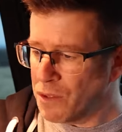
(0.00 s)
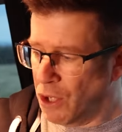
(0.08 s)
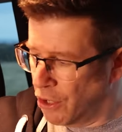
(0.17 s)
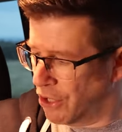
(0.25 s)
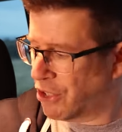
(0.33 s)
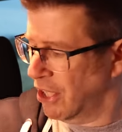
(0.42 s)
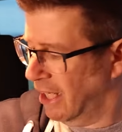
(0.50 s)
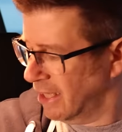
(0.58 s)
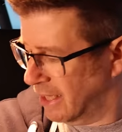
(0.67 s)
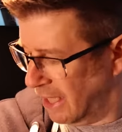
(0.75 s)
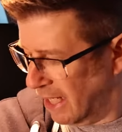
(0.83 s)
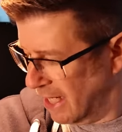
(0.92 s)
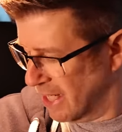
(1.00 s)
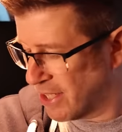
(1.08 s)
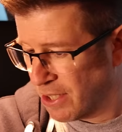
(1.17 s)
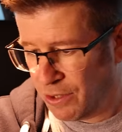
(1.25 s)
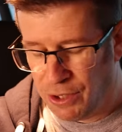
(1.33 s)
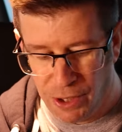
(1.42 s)
other thing
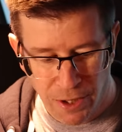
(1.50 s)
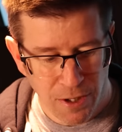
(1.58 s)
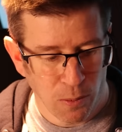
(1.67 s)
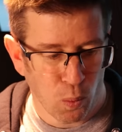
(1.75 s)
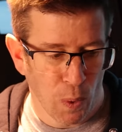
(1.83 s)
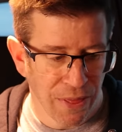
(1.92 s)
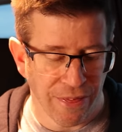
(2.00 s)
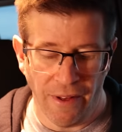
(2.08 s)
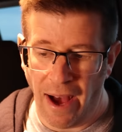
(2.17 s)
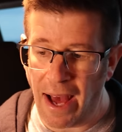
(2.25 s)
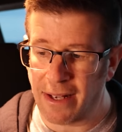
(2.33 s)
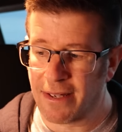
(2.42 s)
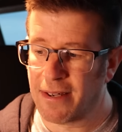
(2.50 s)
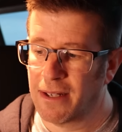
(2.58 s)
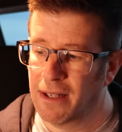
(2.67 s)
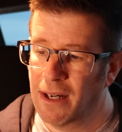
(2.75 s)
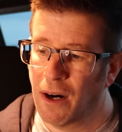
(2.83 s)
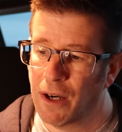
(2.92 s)
is that with
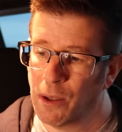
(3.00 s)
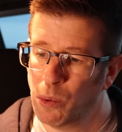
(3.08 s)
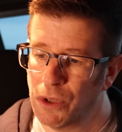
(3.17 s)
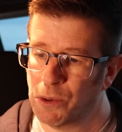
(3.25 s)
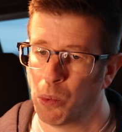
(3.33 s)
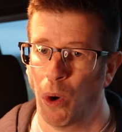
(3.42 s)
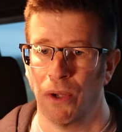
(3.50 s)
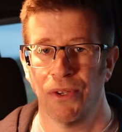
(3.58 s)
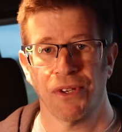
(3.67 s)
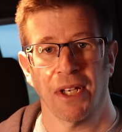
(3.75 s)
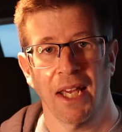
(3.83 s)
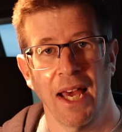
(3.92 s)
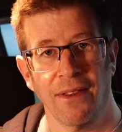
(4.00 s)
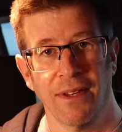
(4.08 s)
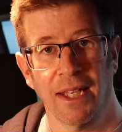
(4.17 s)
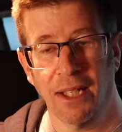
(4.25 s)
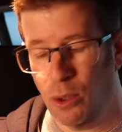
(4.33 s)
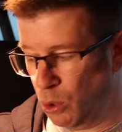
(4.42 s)
that, I would want to get
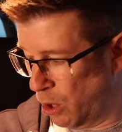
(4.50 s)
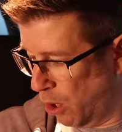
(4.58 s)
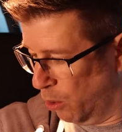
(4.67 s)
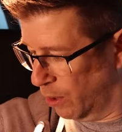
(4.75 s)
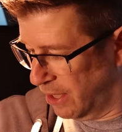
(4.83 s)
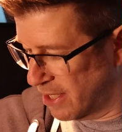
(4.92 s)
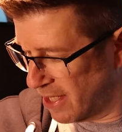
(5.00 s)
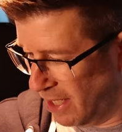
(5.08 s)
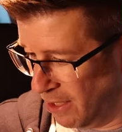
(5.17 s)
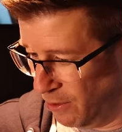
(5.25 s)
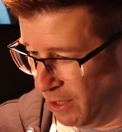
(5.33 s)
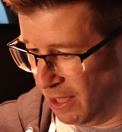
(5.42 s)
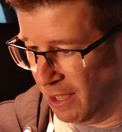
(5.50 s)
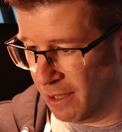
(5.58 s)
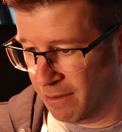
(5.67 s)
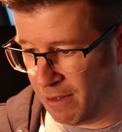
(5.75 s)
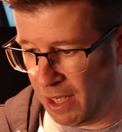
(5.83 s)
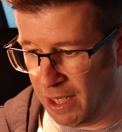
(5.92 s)
the whole
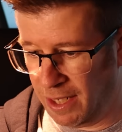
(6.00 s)
interior